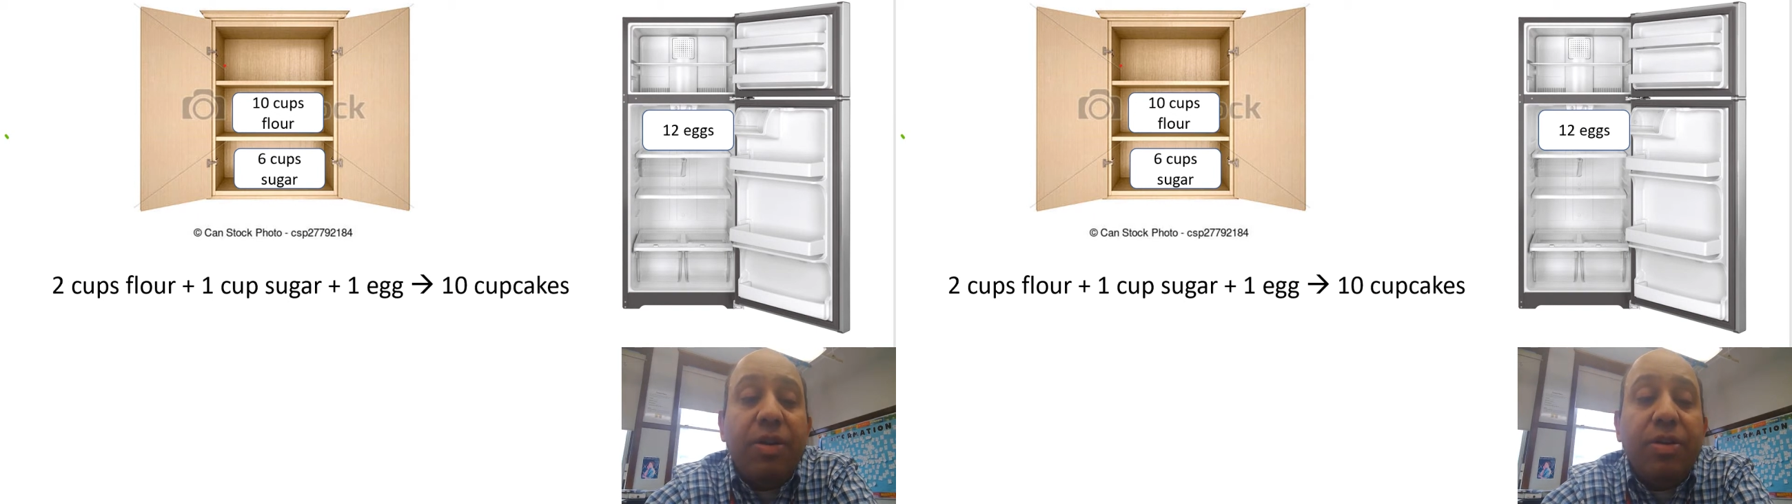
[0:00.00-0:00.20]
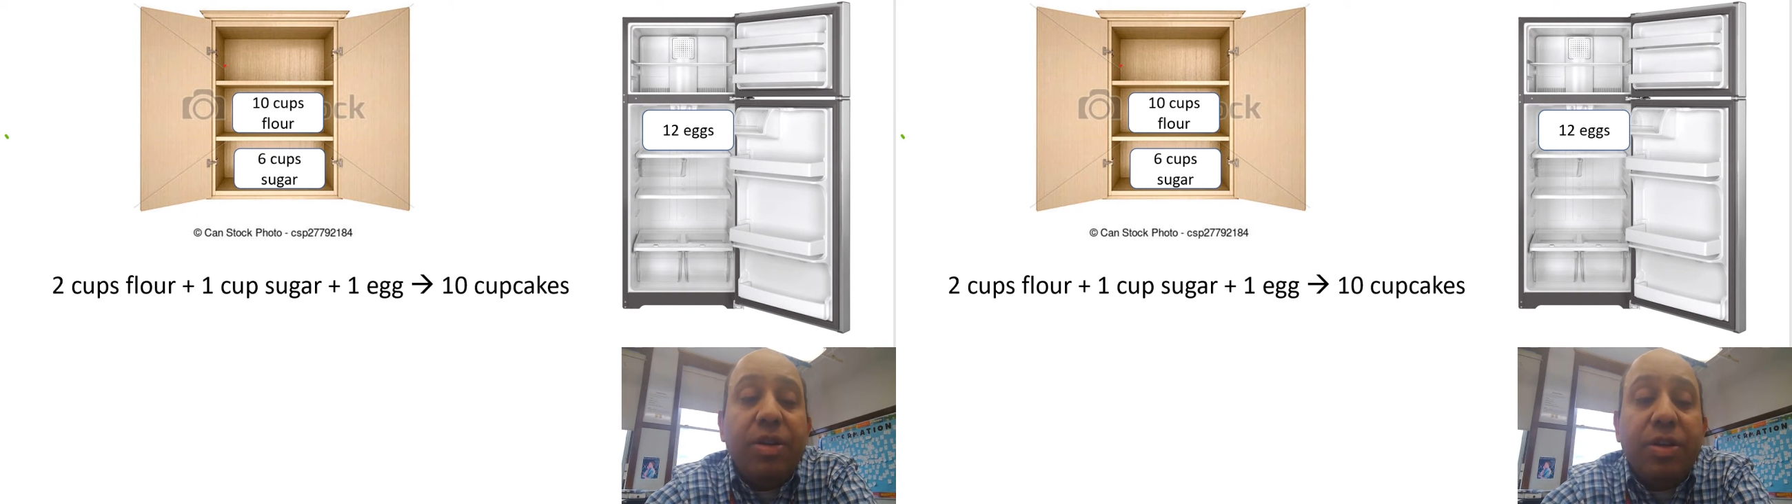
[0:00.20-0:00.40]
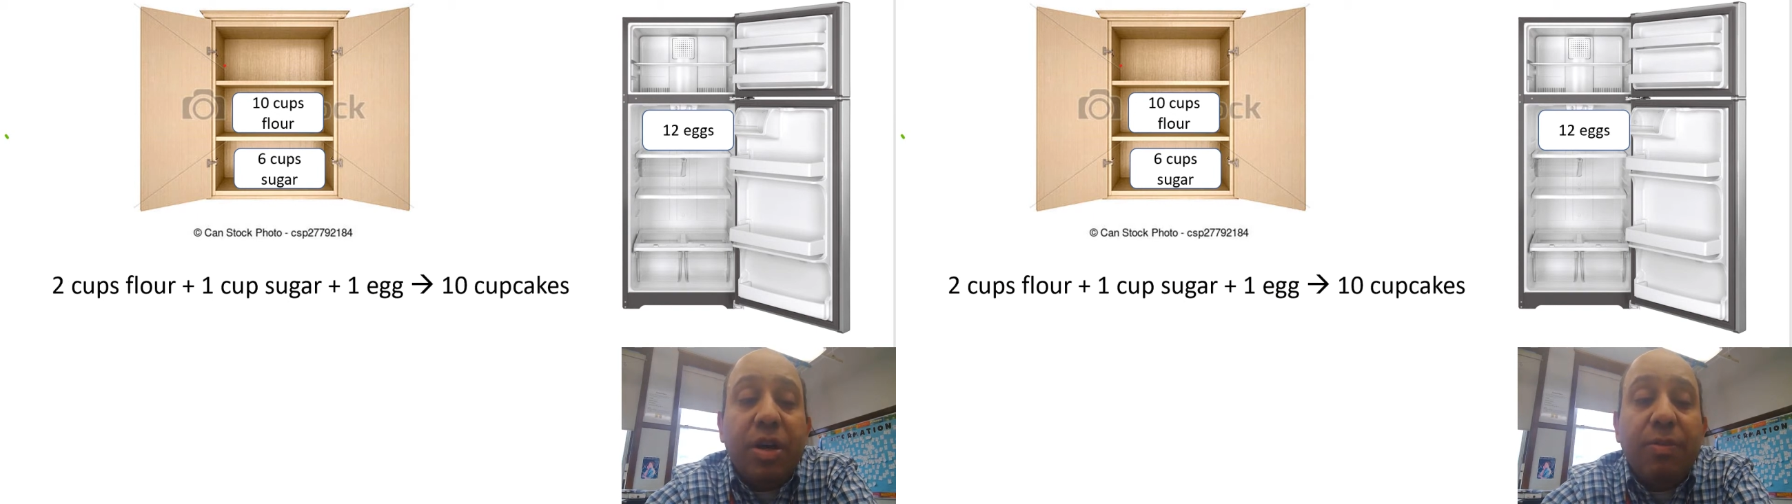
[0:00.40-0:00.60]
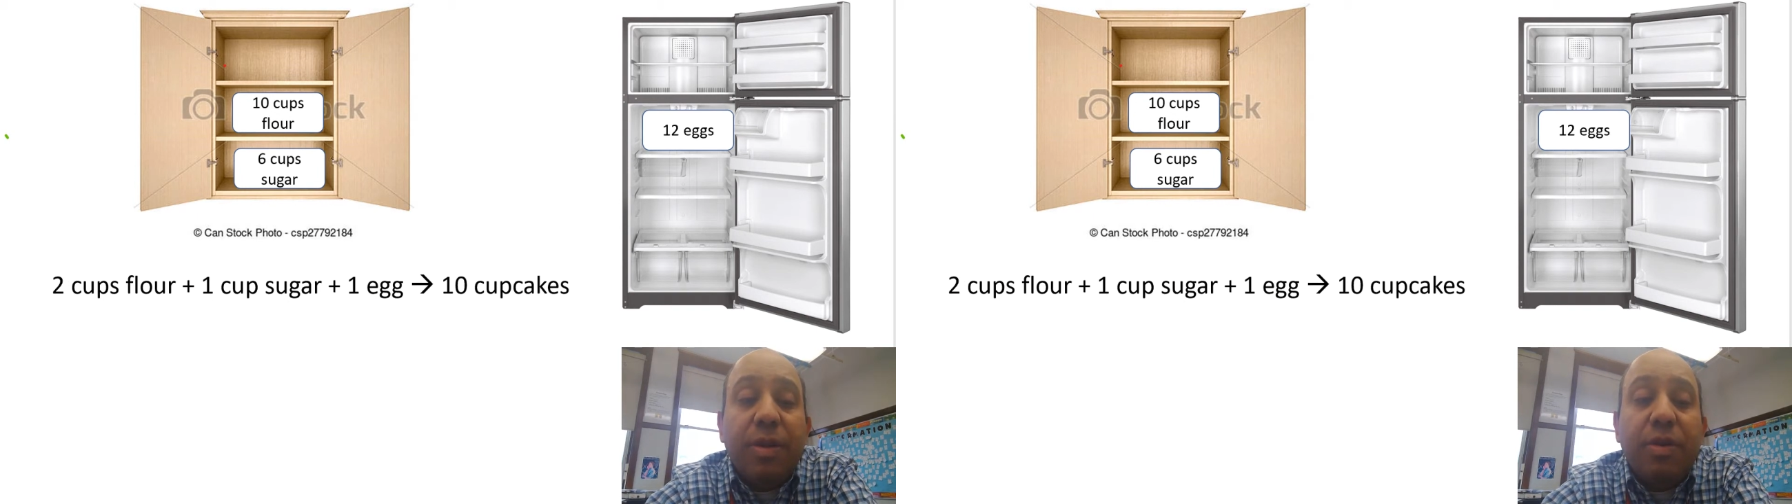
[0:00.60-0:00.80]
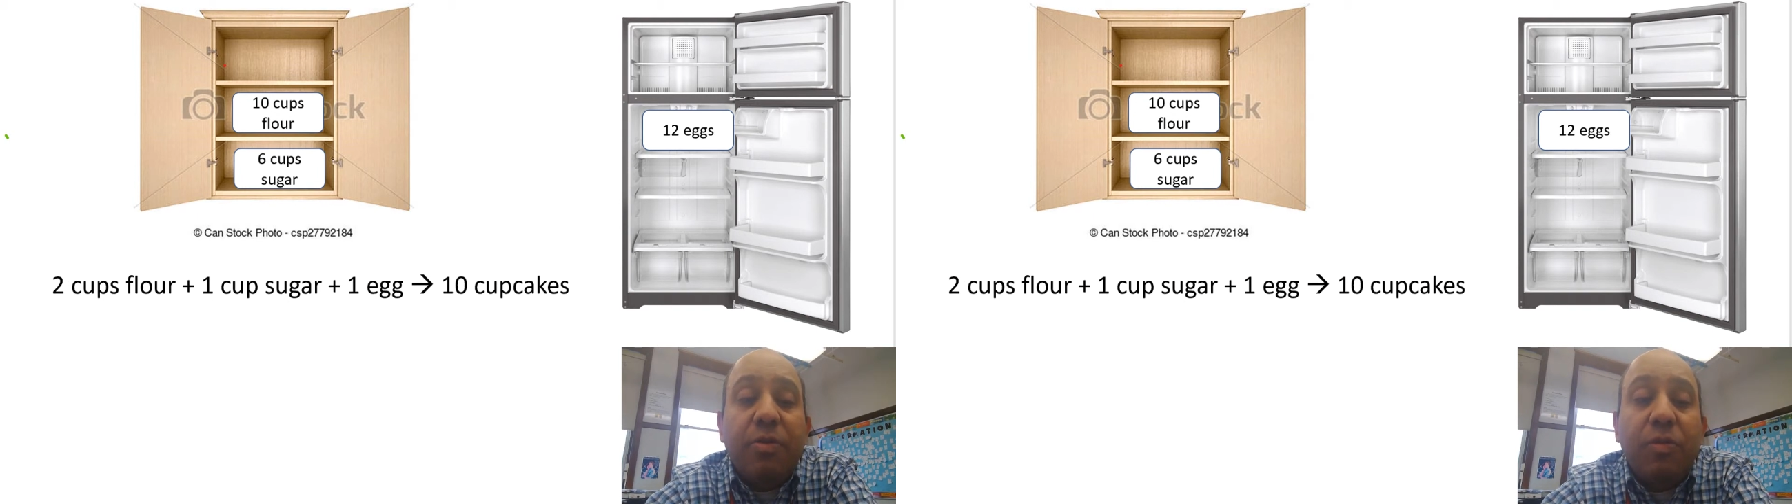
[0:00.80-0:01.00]
do you
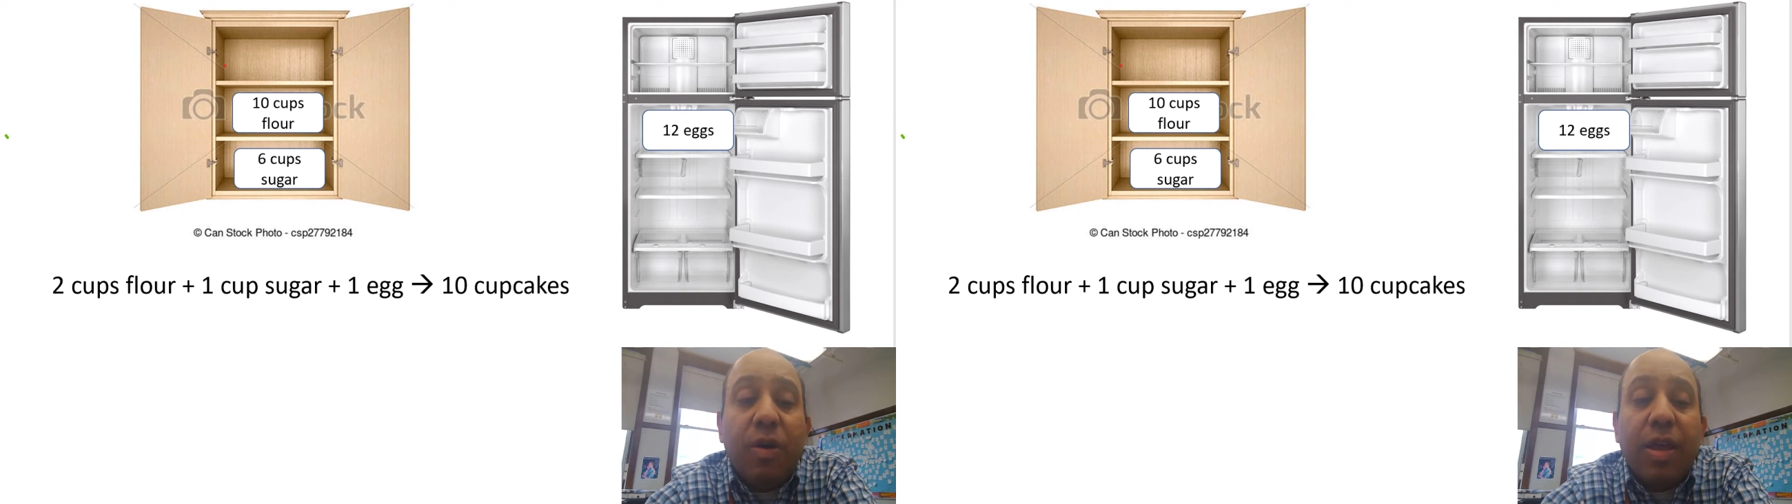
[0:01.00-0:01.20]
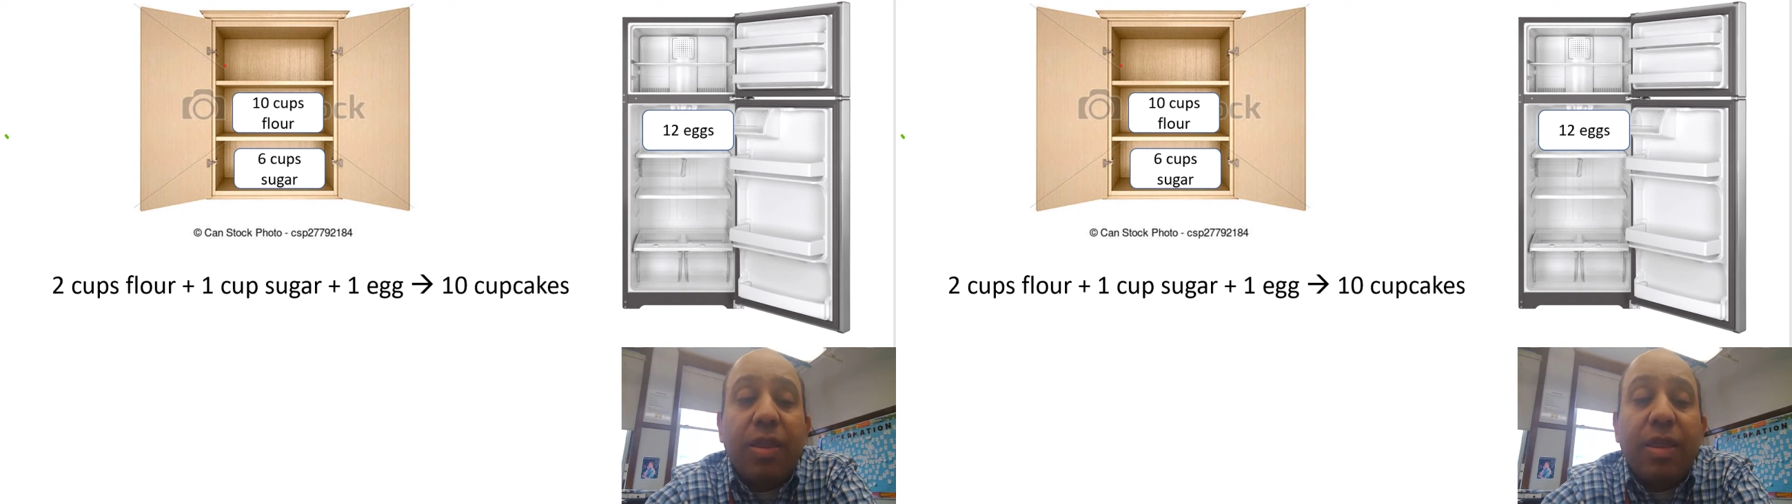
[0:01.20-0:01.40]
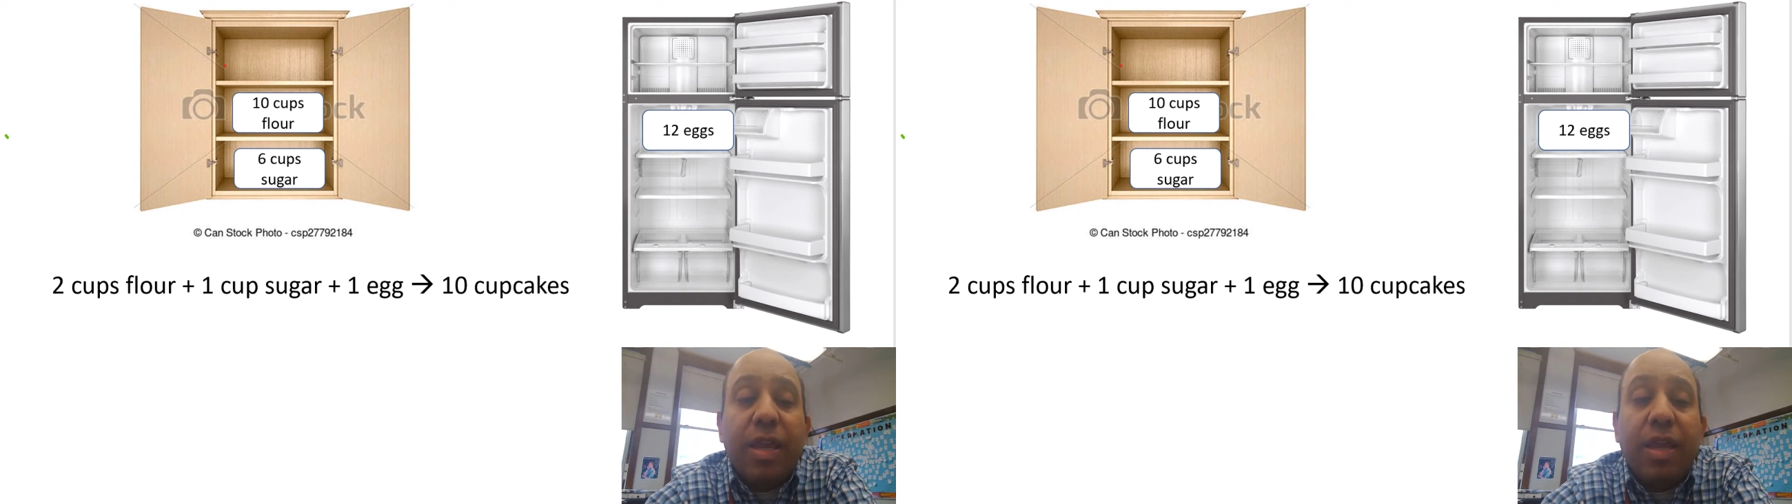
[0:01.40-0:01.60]
determine what